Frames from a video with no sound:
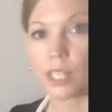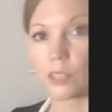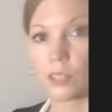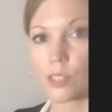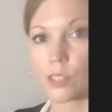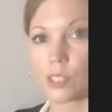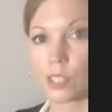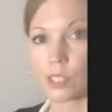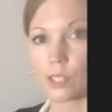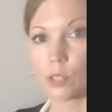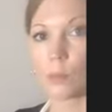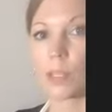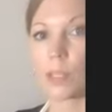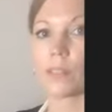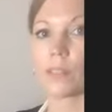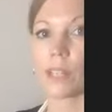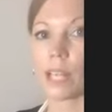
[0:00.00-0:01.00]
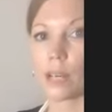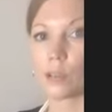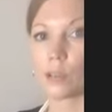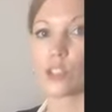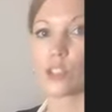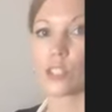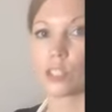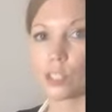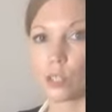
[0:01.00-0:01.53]
a little bit of it out
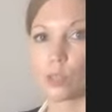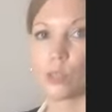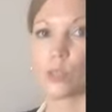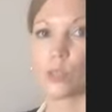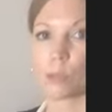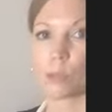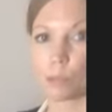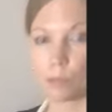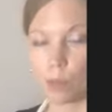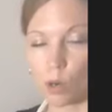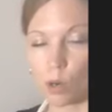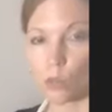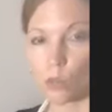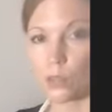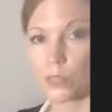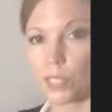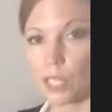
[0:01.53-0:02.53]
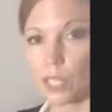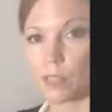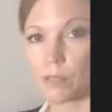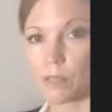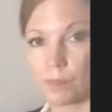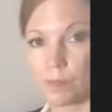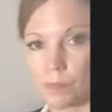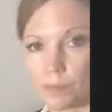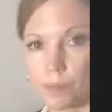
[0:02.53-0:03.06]
just so you can pulse yeah. it.
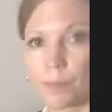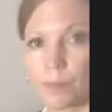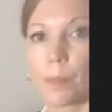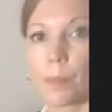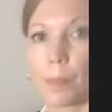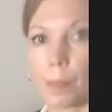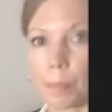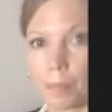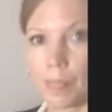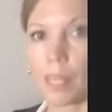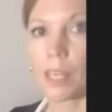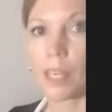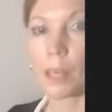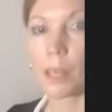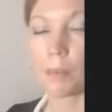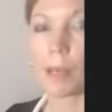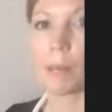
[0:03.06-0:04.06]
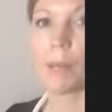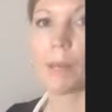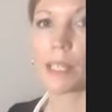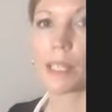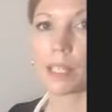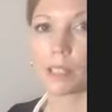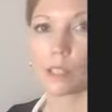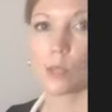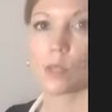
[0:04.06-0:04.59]
It might make it
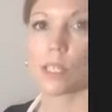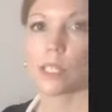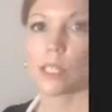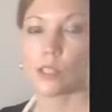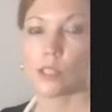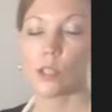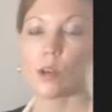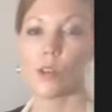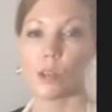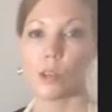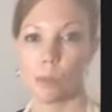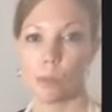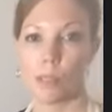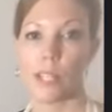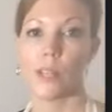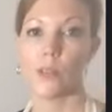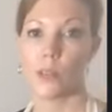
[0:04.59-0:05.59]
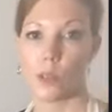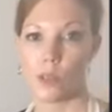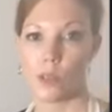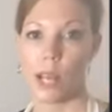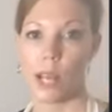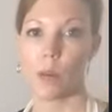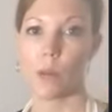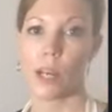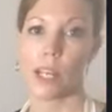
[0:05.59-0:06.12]
a little easier on the blender.
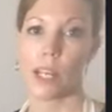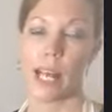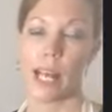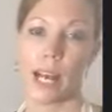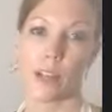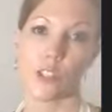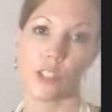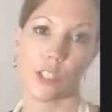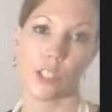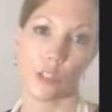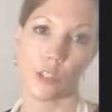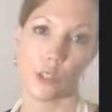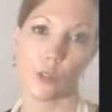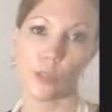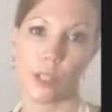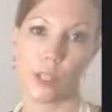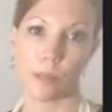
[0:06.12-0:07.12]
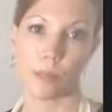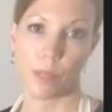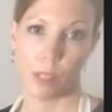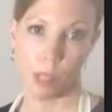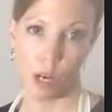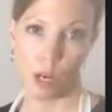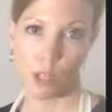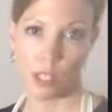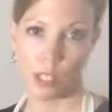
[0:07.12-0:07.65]
That way it actually chews up the
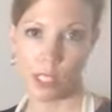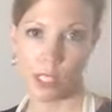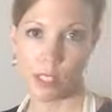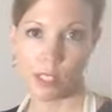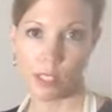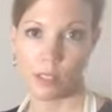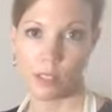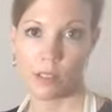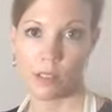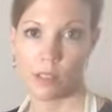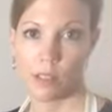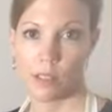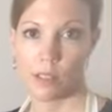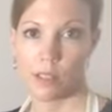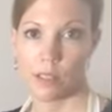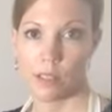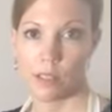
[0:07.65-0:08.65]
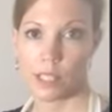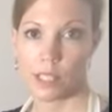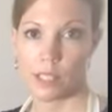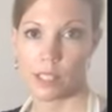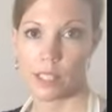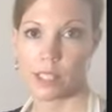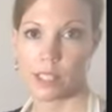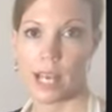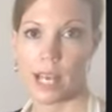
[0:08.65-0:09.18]
garlic. Okay.
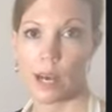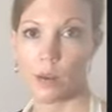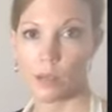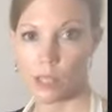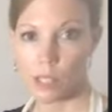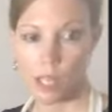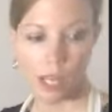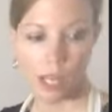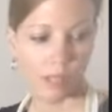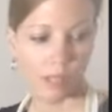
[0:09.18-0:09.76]
down a lot.